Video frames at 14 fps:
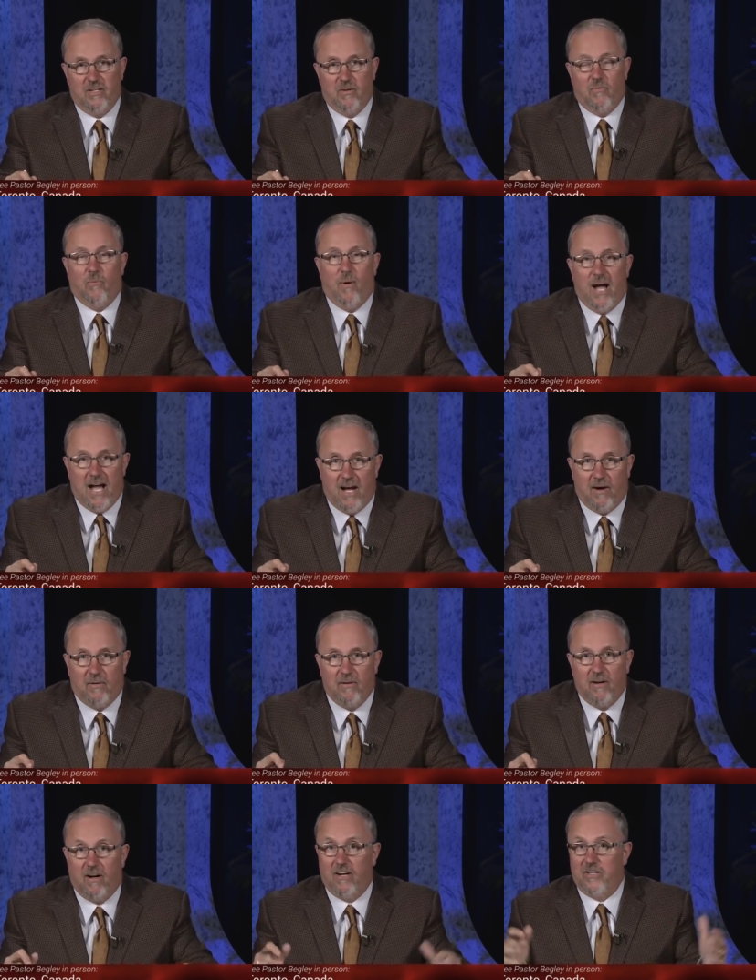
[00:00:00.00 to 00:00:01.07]
Wow.
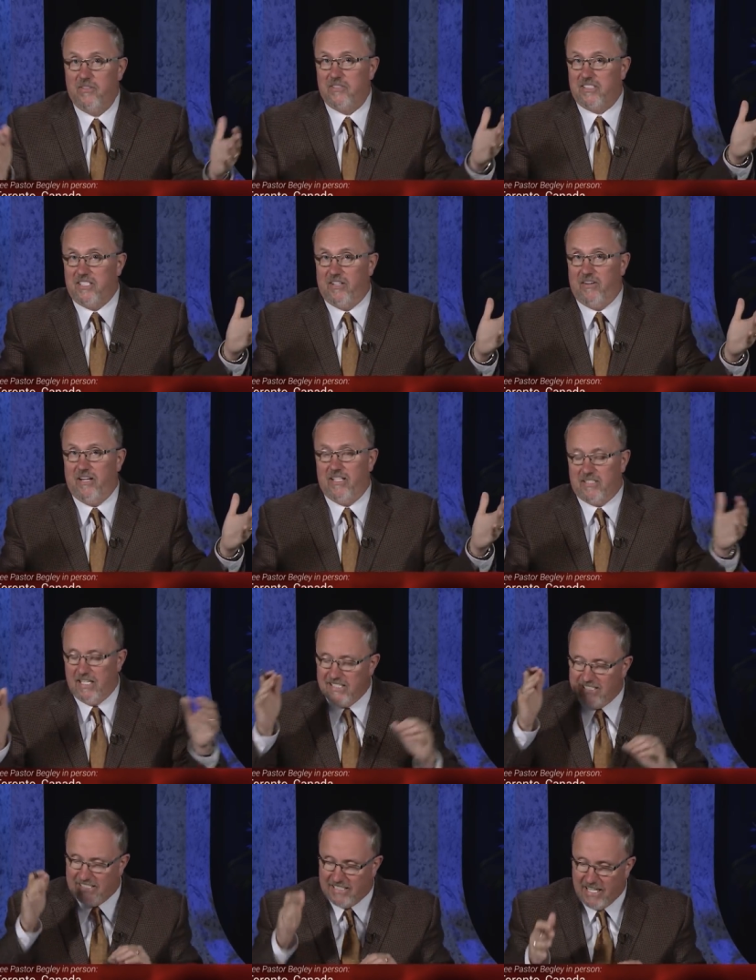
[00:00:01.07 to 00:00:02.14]
Are you serious?
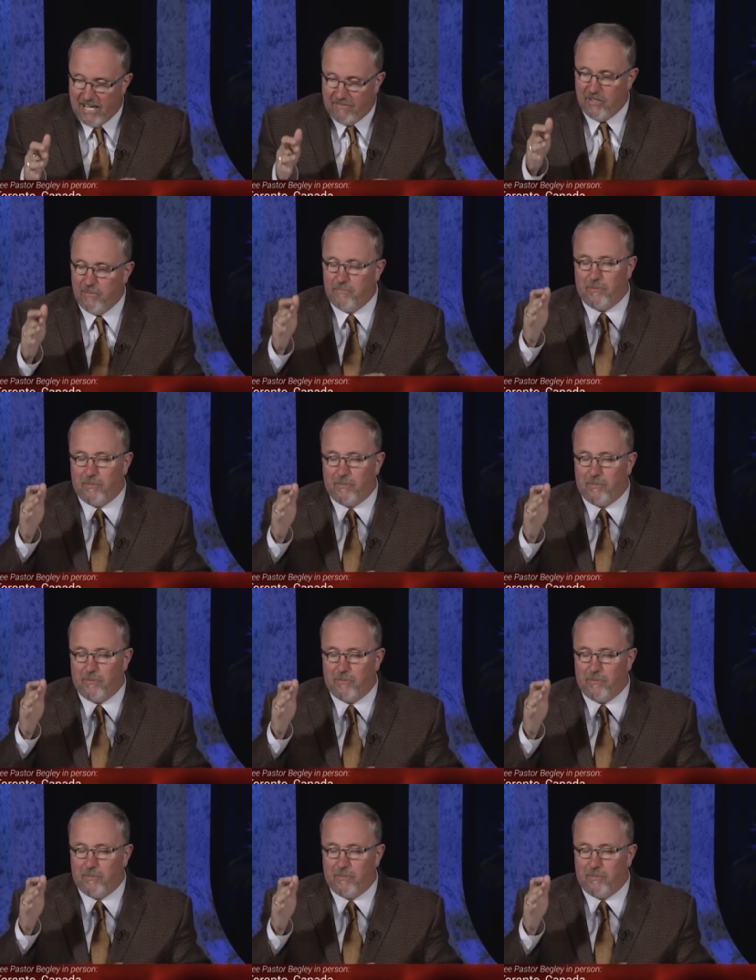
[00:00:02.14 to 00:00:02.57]
7